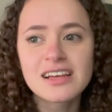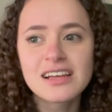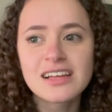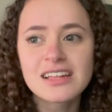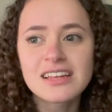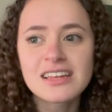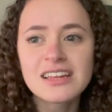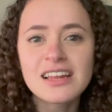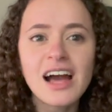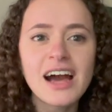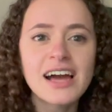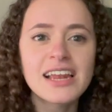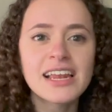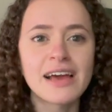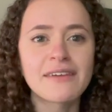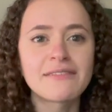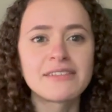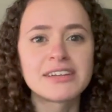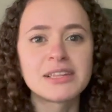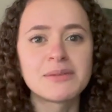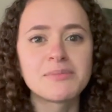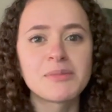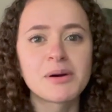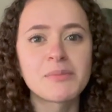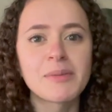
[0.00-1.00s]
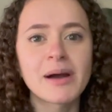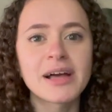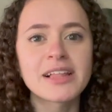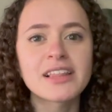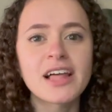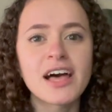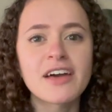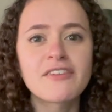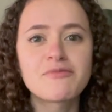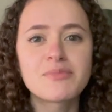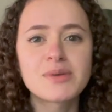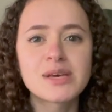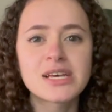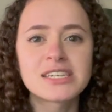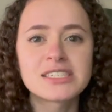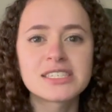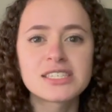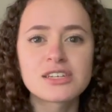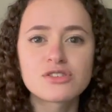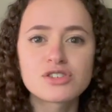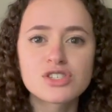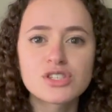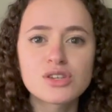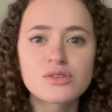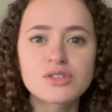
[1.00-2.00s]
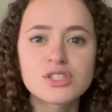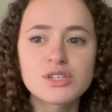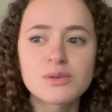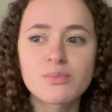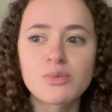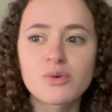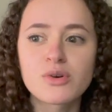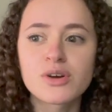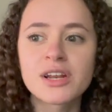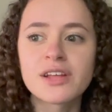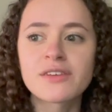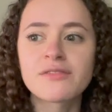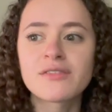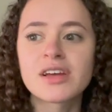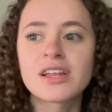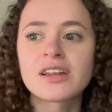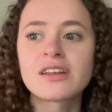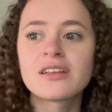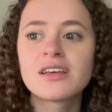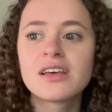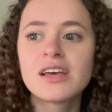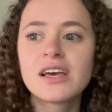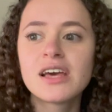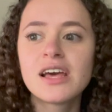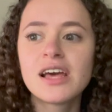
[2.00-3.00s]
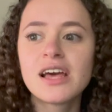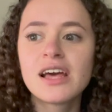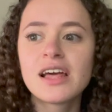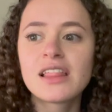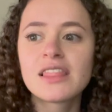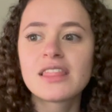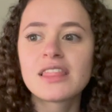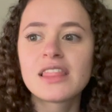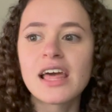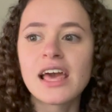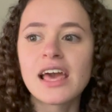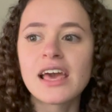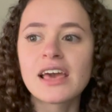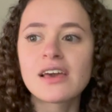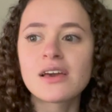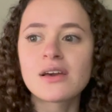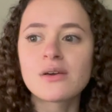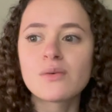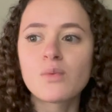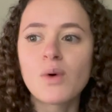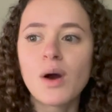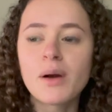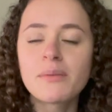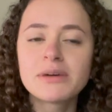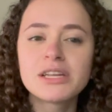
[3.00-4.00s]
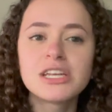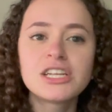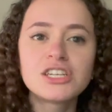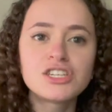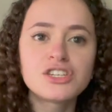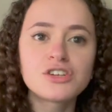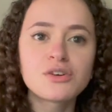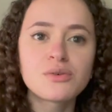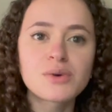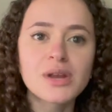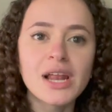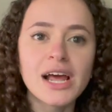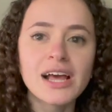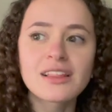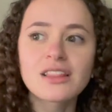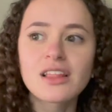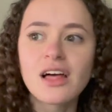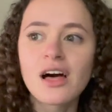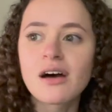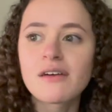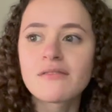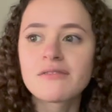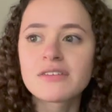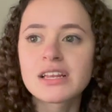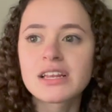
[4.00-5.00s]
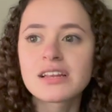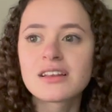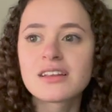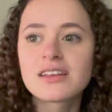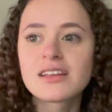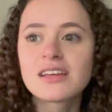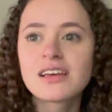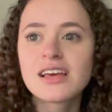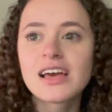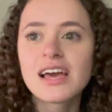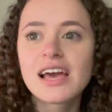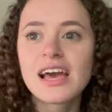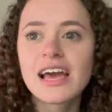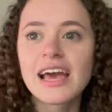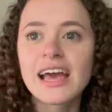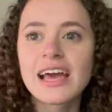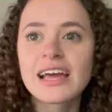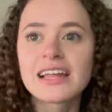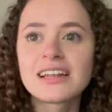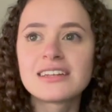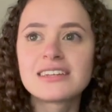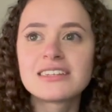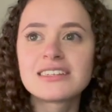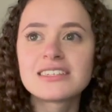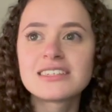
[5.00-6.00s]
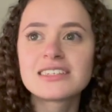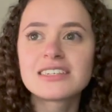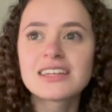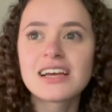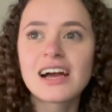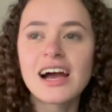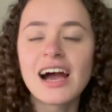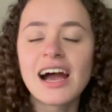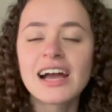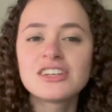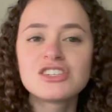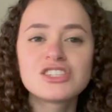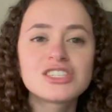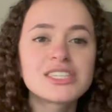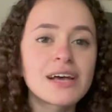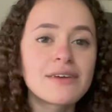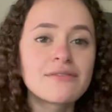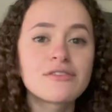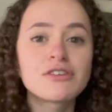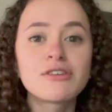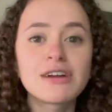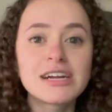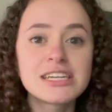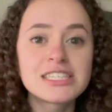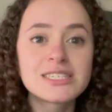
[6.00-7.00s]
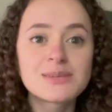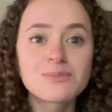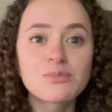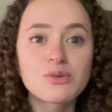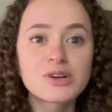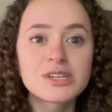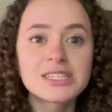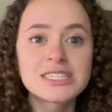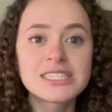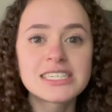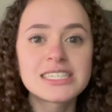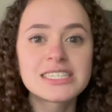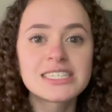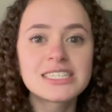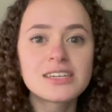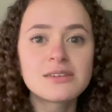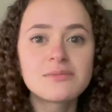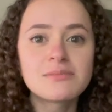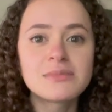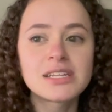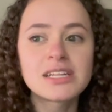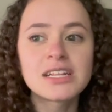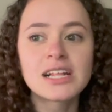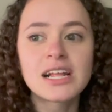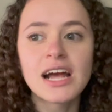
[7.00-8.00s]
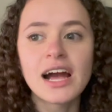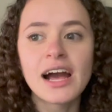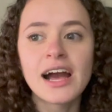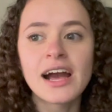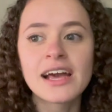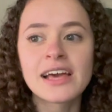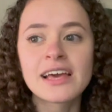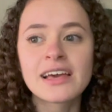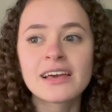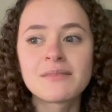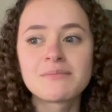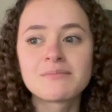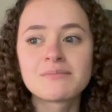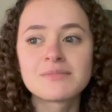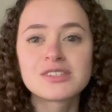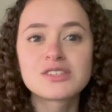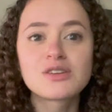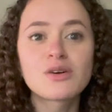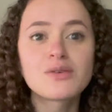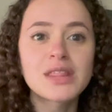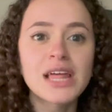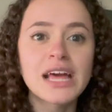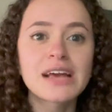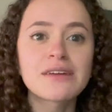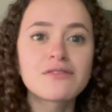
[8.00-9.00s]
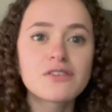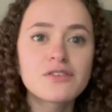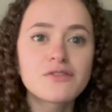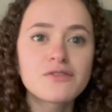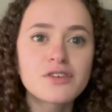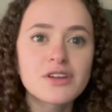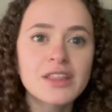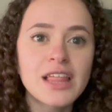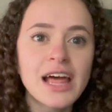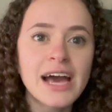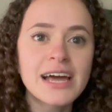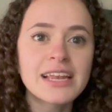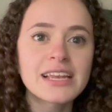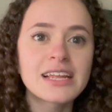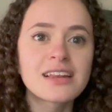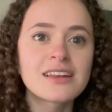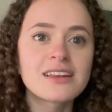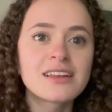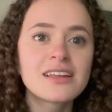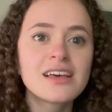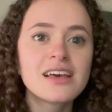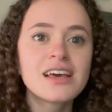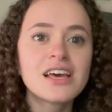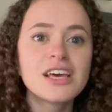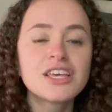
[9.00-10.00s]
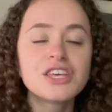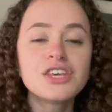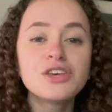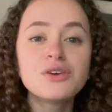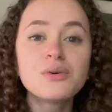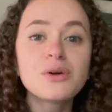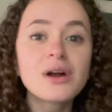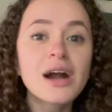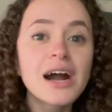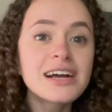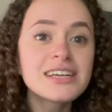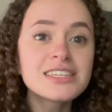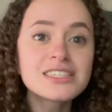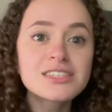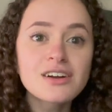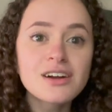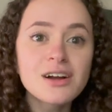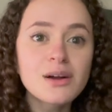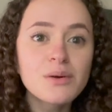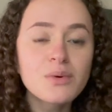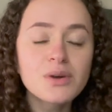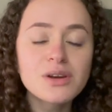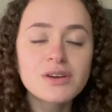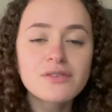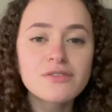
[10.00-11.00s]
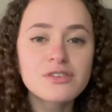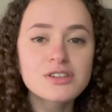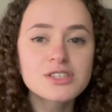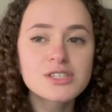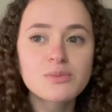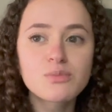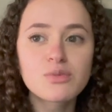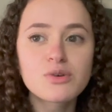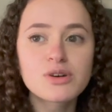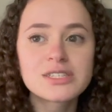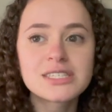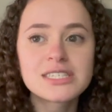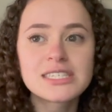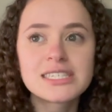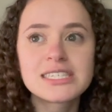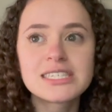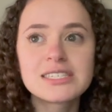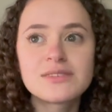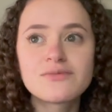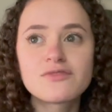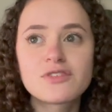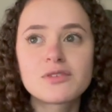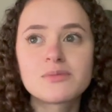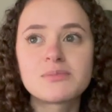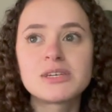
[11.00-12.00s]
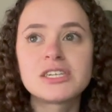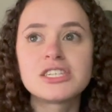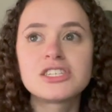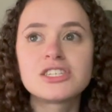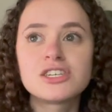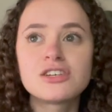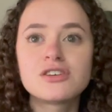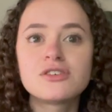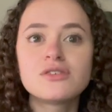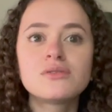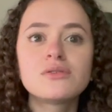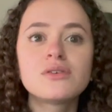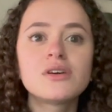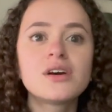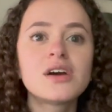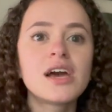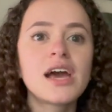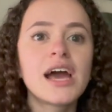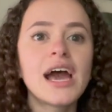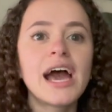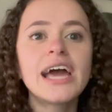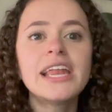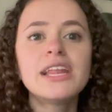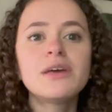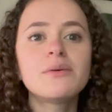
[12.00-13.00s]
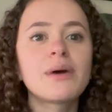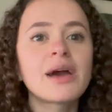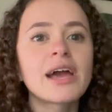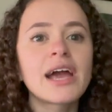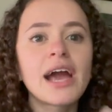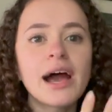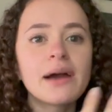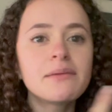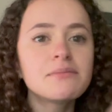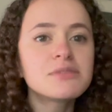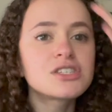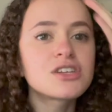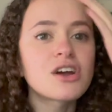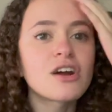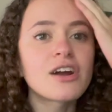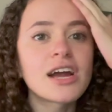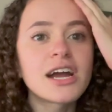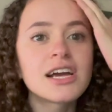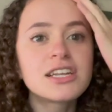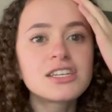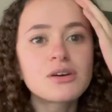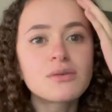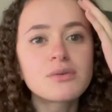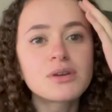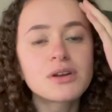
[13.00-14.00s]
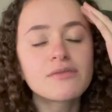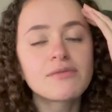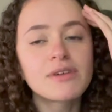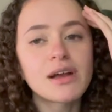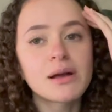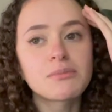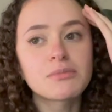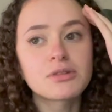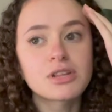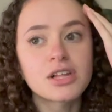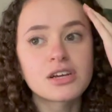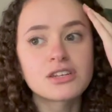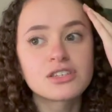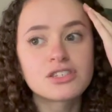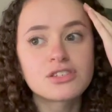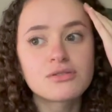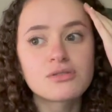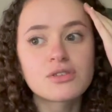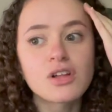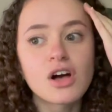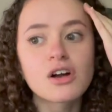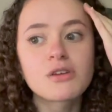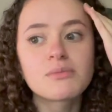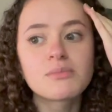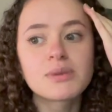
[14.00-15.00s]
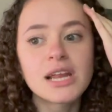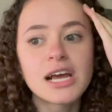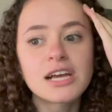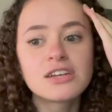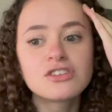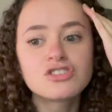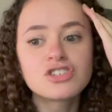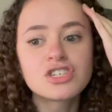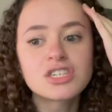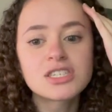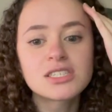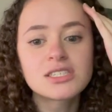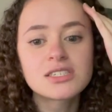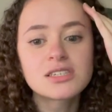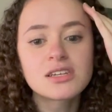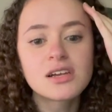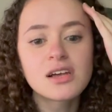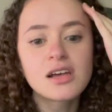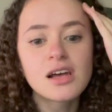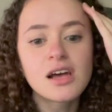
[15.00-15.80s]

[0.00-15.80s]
not having them in my life because they're so supportive and they want me to do what I love and and I just have a great support system and I am so thankful for that and you guys are a wonderful support system for me too. Anyway, I'm sorry, I don't want to ramble on too long, but I just